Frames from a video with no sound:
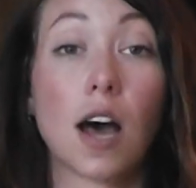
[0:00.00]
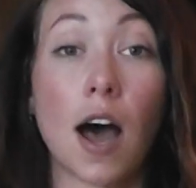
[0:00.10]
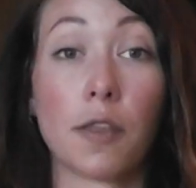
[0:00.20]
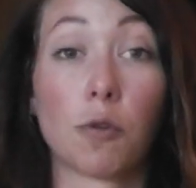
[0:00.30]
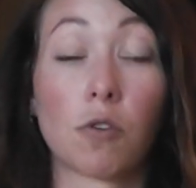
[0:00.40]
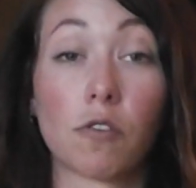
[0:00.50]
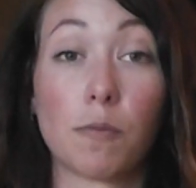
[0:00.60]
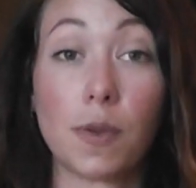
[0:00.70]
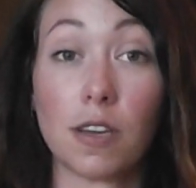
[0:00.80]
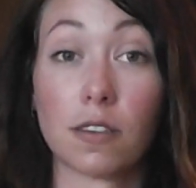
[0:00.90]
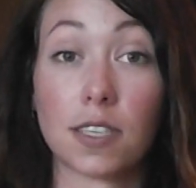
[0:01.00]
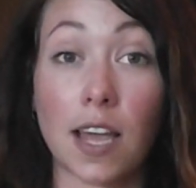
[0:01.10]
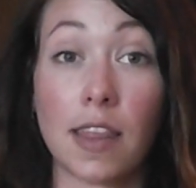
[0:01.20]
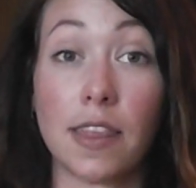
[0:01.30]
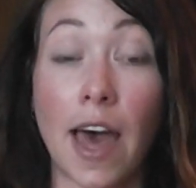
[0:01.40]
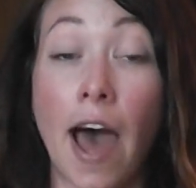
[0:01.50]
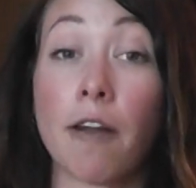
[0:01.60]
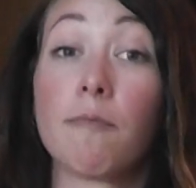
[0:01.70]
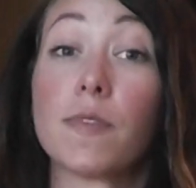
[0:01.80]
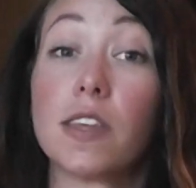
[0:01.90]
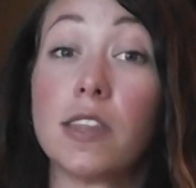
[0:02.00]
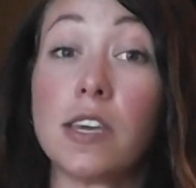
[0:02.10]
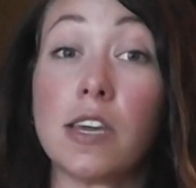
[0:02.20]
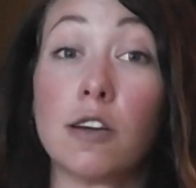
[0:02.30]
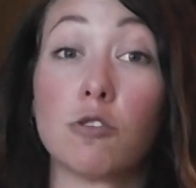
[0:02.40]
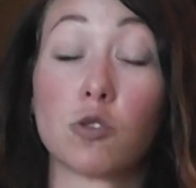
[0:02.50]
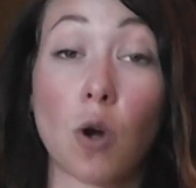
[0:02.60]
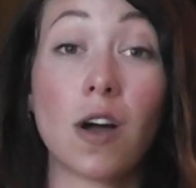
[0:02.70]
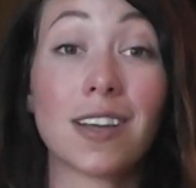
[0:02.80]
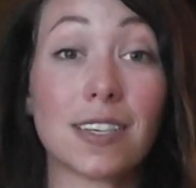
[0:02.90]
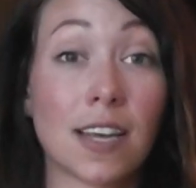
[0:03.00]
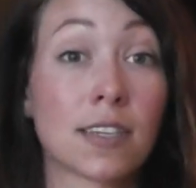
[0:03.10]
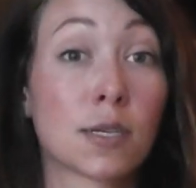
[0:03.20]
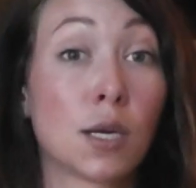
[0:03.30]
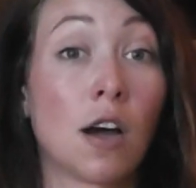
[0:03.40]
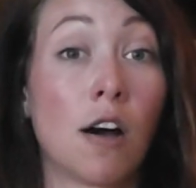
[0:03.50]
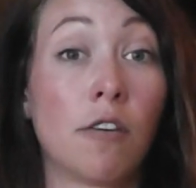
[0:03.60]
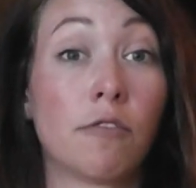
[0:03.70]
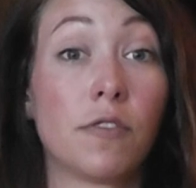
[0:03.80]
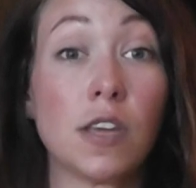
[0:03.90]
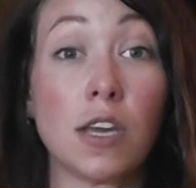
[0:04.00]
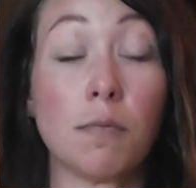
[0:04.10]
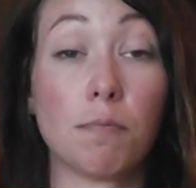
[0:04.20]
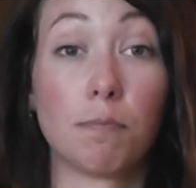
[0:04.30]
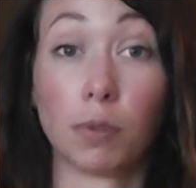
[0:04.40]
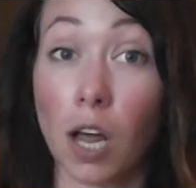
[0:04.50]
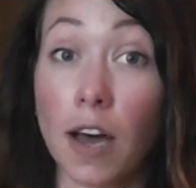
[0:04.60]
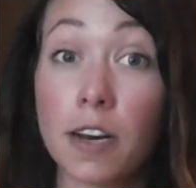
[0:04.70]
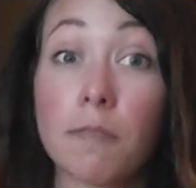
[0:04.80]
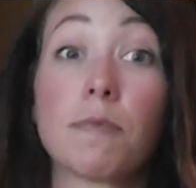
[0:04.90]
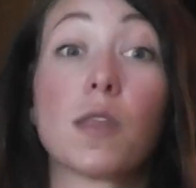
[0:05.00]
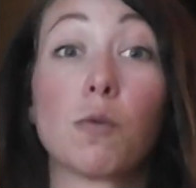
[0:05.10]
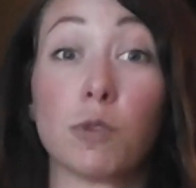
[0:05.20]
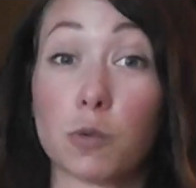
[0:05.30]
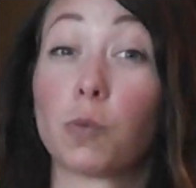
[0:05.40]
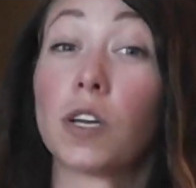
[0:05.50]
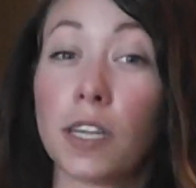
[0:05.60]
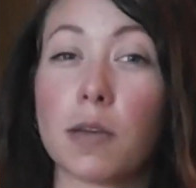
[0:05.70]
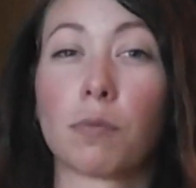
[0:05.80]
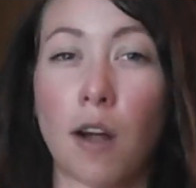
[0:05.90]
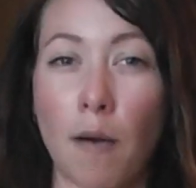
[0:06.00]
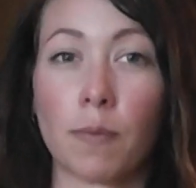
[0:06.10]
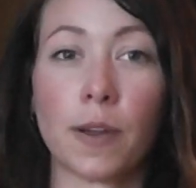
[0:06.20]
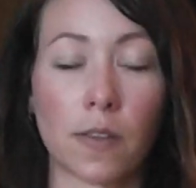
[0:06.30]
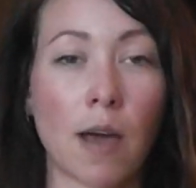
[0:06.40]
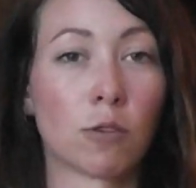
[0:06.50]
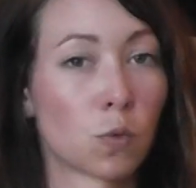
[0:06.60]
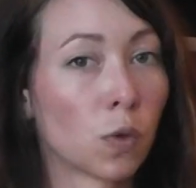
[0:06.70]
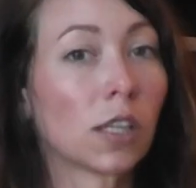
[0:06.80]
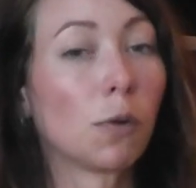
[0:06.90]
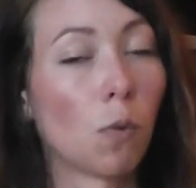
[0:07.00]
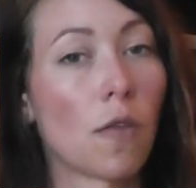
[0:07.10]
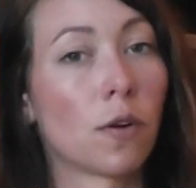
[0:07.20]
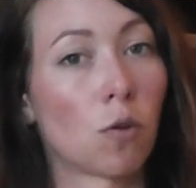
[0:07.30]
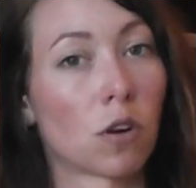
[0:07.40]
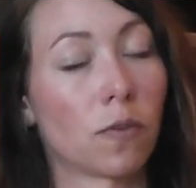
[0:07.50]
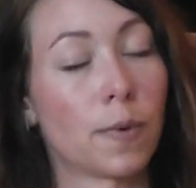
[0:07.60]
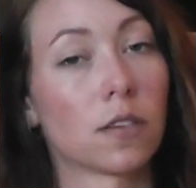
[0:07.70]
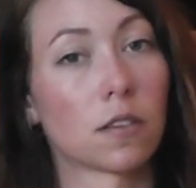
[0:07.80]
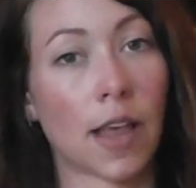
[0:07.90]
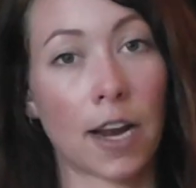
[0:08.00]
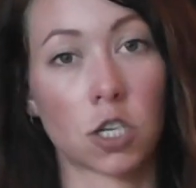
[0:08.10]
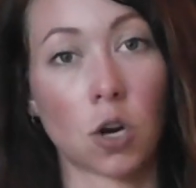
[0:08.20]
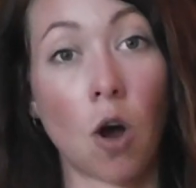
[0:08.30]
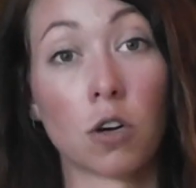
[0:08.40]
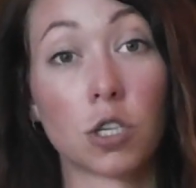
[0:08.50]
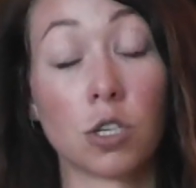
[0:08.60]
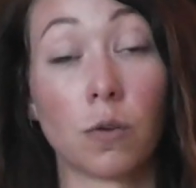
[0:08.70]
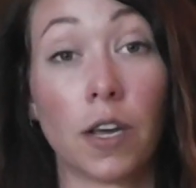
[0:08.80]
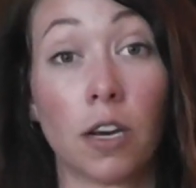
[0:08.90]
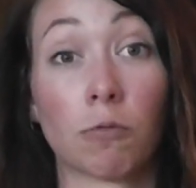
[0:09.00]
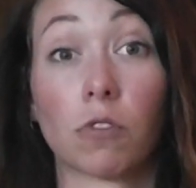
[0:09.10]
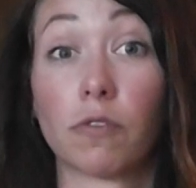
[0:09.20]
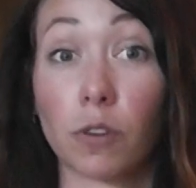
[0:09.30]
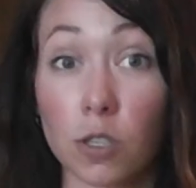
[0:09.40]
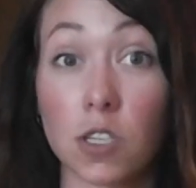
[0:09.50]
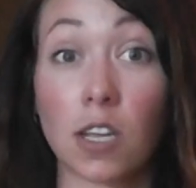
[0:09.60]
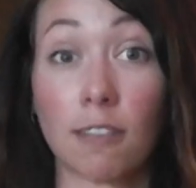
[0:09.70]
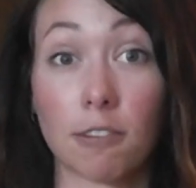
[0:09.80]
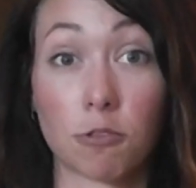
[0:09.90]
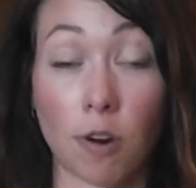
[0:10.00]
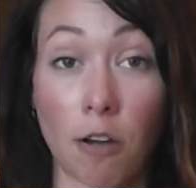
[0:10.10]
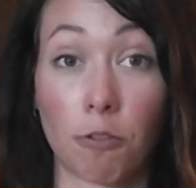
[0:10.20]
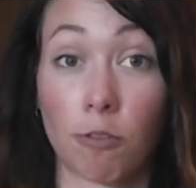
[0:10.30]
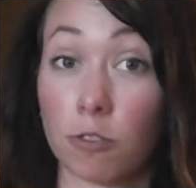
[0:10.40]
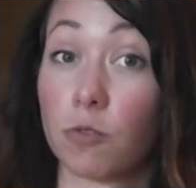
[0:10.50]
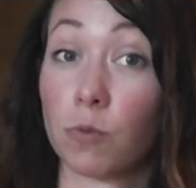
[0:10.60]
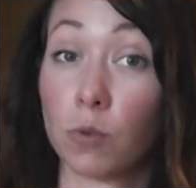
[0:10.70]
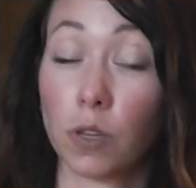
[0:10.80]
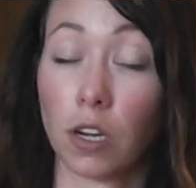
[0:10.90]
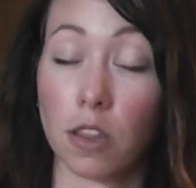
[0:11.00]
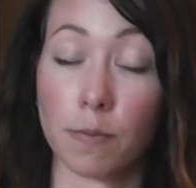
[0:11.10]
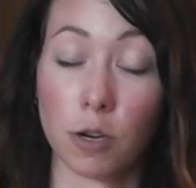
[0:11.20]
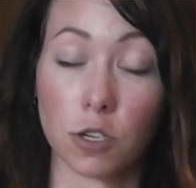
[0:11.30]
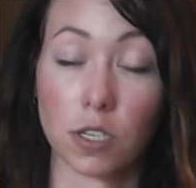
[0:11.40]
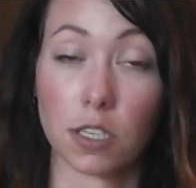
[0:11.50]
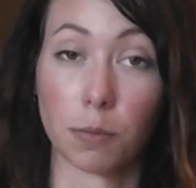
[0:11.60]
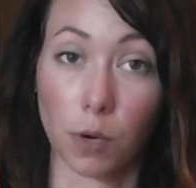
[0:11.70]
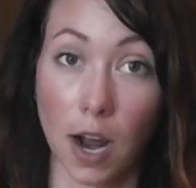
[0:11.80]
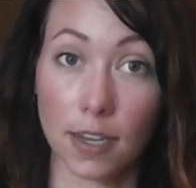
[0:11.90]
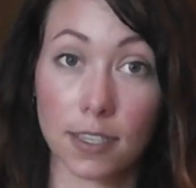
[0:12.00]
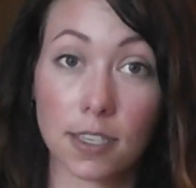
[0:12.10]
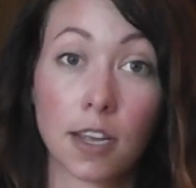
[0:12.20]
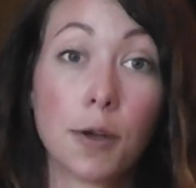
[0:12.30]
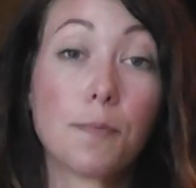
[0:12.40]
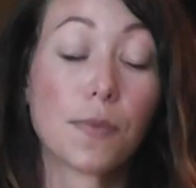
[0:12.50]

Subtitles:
The Court of Appeals said that the drawing and testing of the blood was really the problem here. That was really what the Court of Appeals latched onto in reversing the trial court's ruling on the motion to suppress.